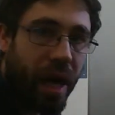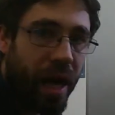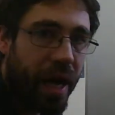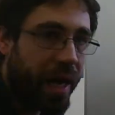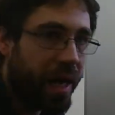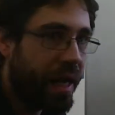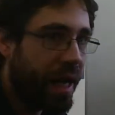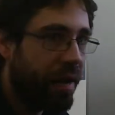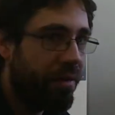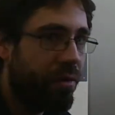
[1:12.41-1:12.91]
I
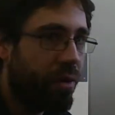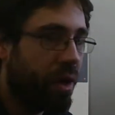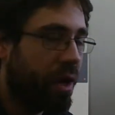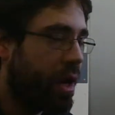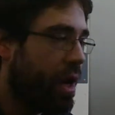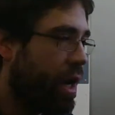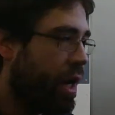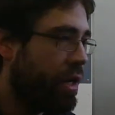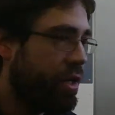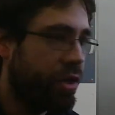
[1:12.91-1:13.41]
gave you a
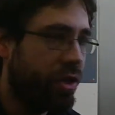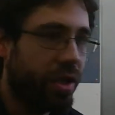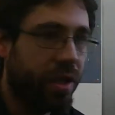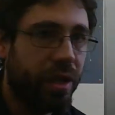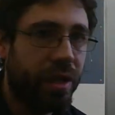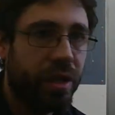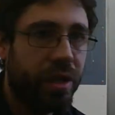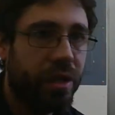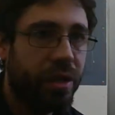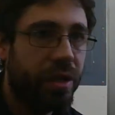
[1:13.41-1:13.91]

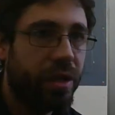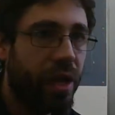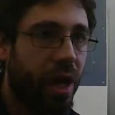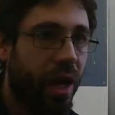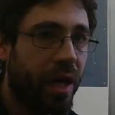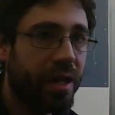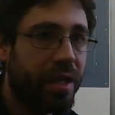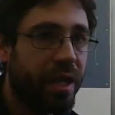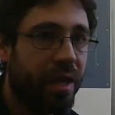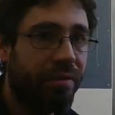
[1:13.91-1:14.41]
caution
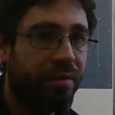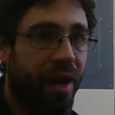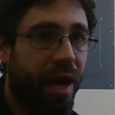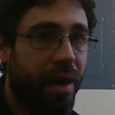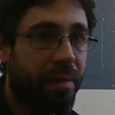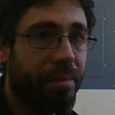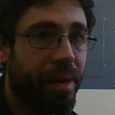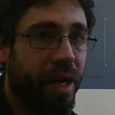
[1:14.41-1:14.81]
not to combine